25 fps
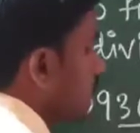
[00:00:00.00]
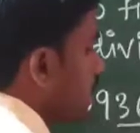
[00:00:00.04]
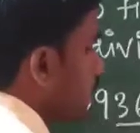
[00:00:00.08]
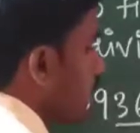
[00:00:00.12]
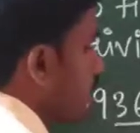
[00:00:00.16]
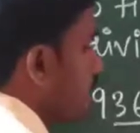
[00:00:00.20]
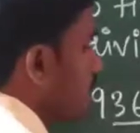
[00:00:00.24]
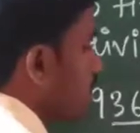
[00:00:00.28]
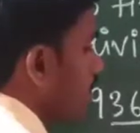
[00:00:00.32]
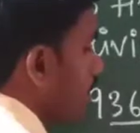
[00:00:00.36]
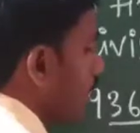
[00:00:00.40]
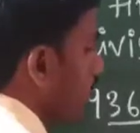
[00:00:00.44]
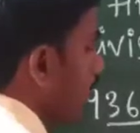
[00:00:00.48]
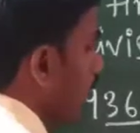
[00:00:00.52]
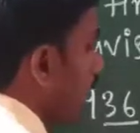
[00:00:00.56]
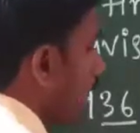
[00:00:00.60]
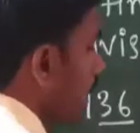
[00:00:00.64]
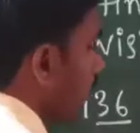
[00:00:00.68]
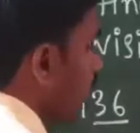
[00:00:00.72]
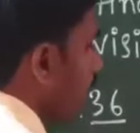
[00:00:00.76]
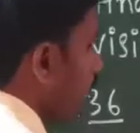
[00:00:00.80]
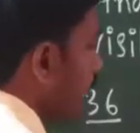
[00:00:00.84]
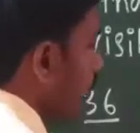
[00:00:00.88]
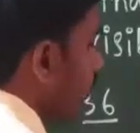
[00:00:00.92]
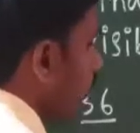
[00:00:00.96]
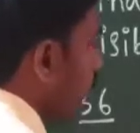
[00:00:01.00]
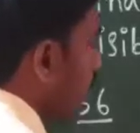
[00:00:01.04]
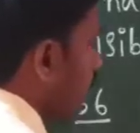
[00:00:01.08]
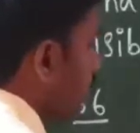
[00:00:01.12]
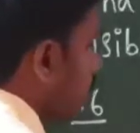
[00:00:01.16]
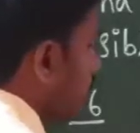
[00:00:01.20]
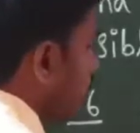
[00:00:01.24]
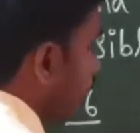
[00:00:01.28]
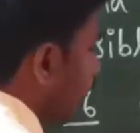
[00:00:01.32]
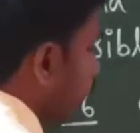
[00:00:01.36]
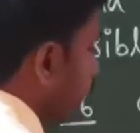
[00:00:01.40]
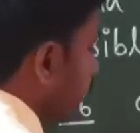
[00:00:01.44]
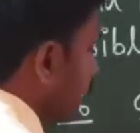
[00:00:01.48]
divisible by 4.
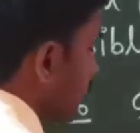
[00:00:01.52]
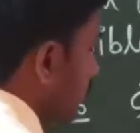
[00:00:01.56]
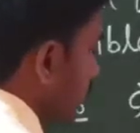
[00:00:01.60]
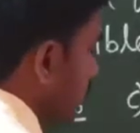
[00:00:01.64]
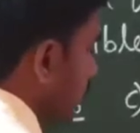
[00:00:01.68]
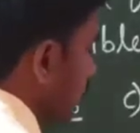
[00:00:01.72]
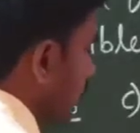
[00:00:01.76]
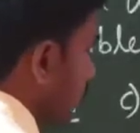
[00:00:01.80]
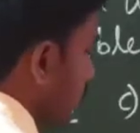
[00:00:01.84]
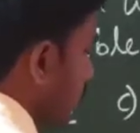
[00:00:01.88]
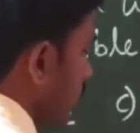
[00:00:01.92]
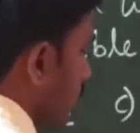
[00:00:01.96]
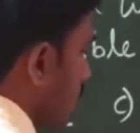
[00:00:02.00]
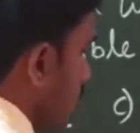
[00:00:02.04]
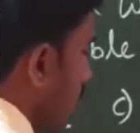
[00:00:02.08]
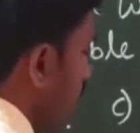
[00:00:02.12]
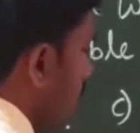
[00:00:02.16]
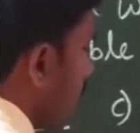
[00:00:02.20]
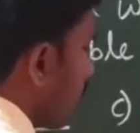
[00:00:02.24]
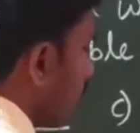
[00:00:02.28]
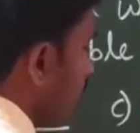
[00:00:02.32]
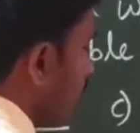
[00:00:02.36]
Of